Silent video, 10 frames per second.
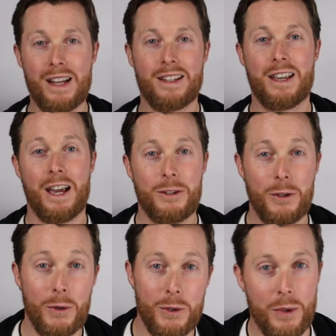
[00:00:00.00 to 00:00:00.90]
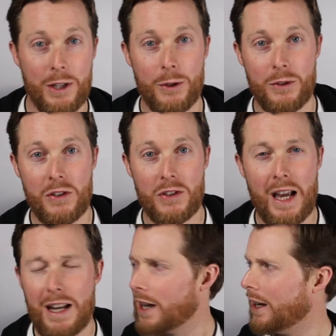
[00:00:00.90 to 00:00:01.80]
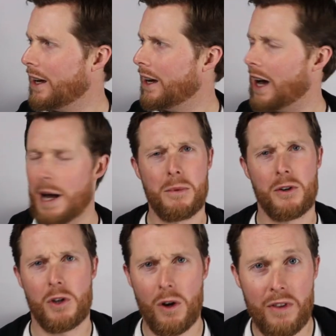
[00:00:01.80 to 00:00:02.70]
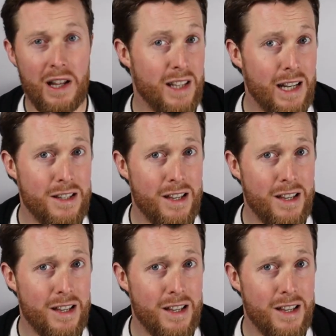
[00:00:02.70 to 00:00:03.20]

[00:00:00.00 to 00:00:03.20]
to get to those windows instead, I'm not sure if that's any